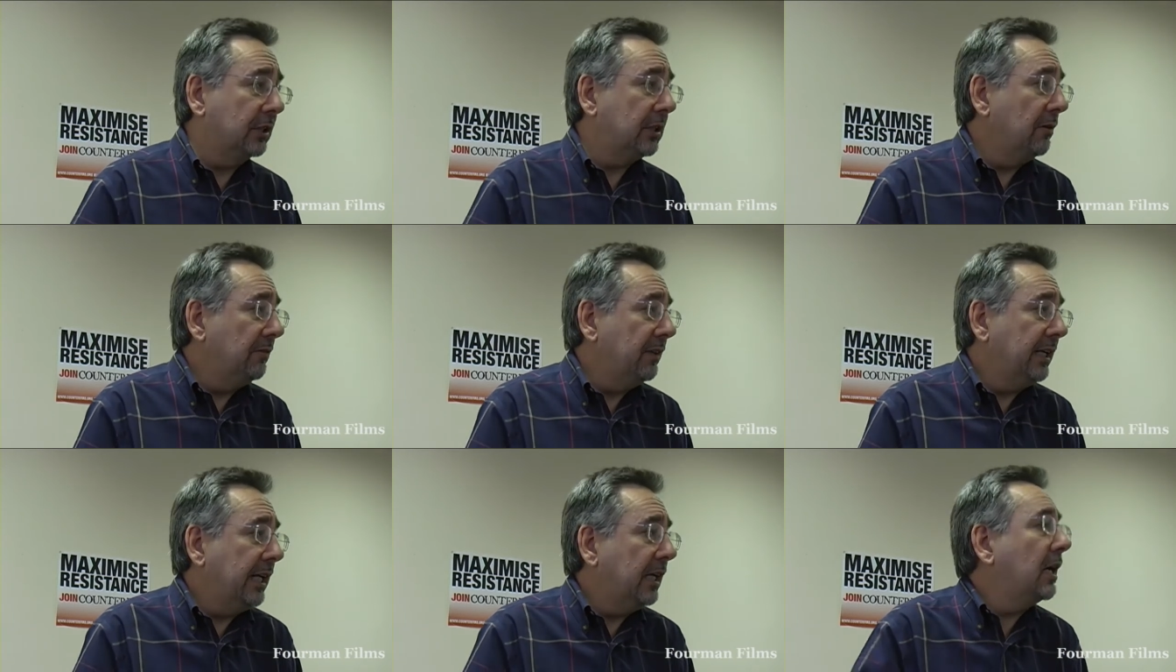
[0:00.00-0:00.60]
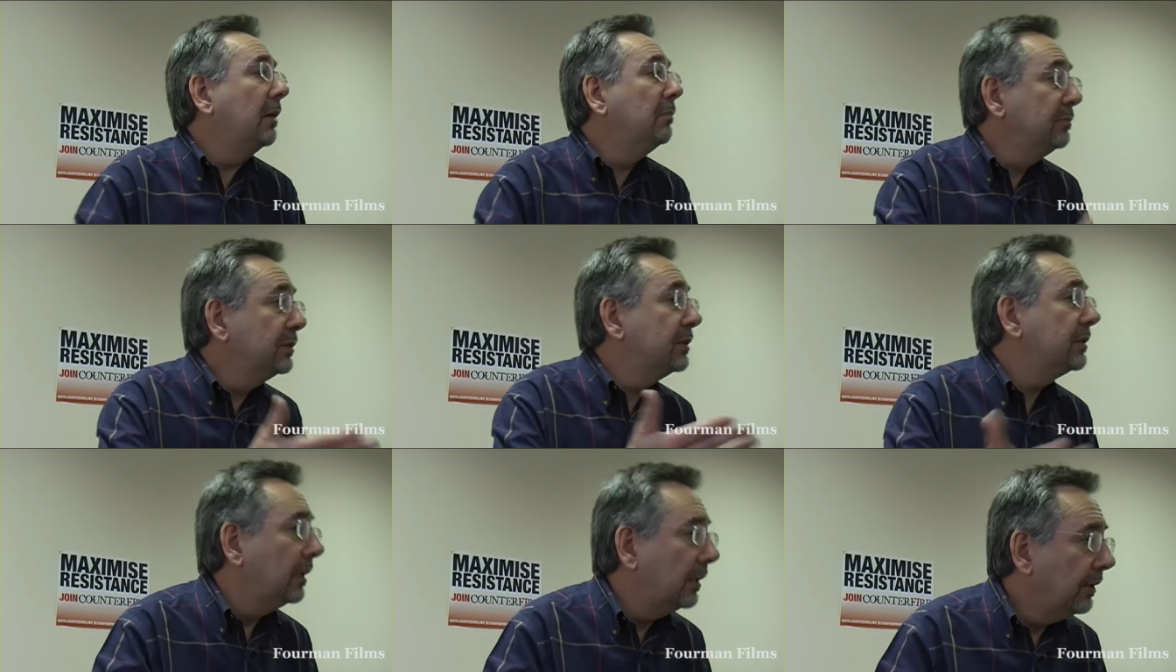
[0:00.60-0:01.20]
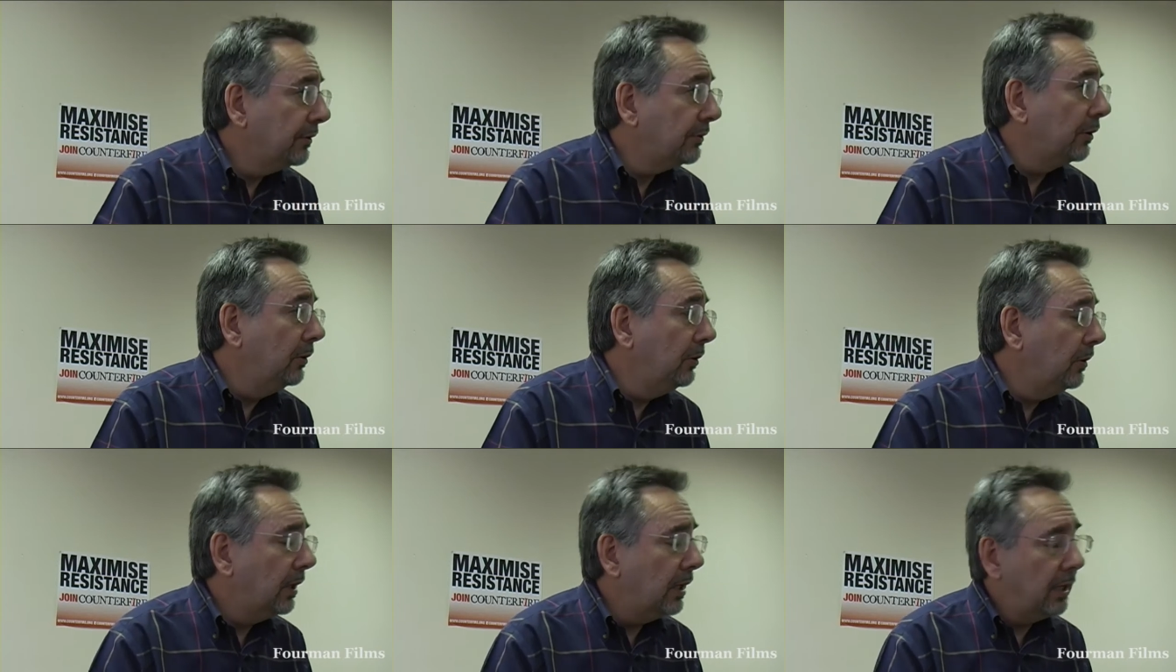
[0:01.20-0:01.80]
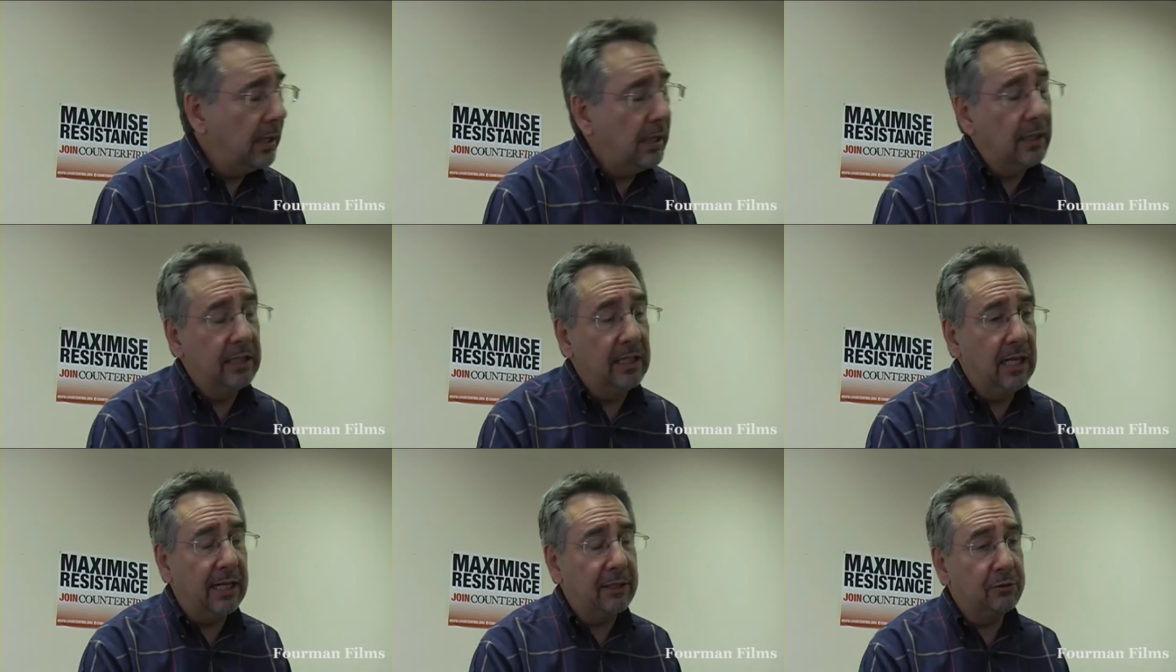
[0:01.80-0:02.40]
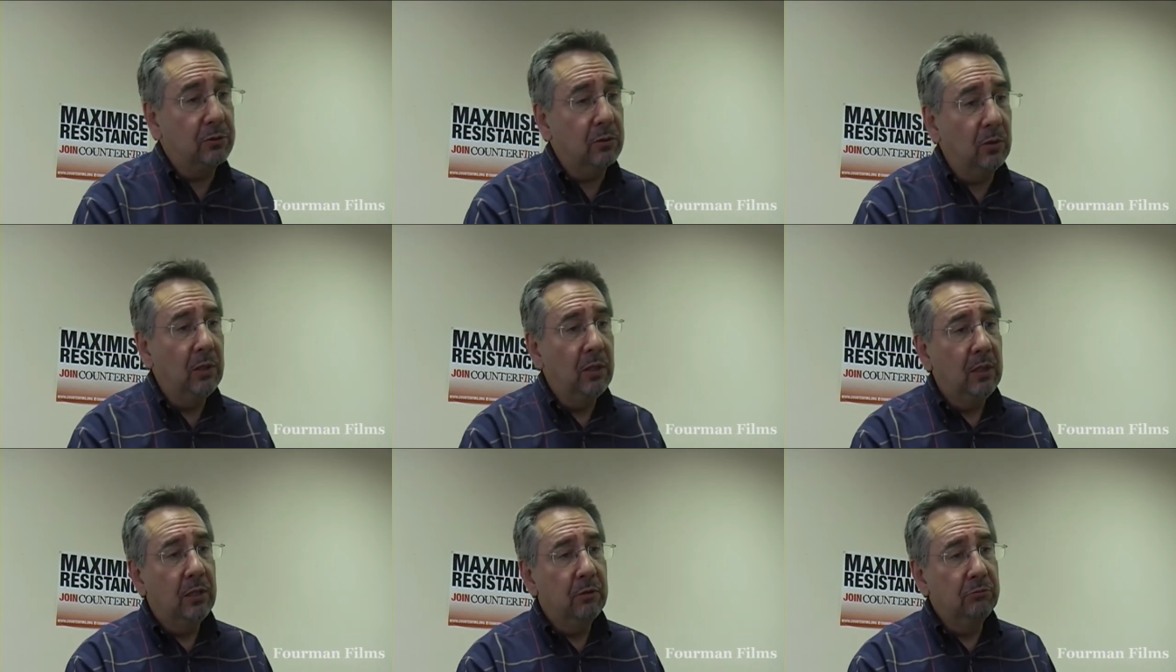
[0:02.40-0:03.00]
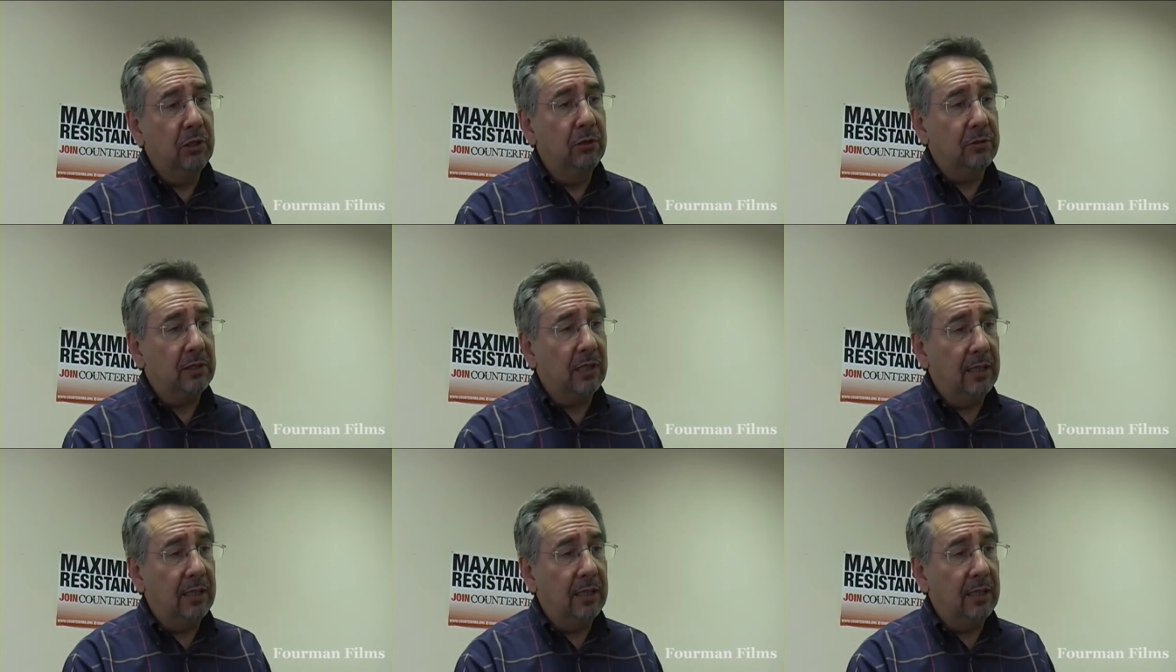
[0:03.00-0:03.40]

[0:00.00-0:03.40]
I don't think it comes through an electoral route.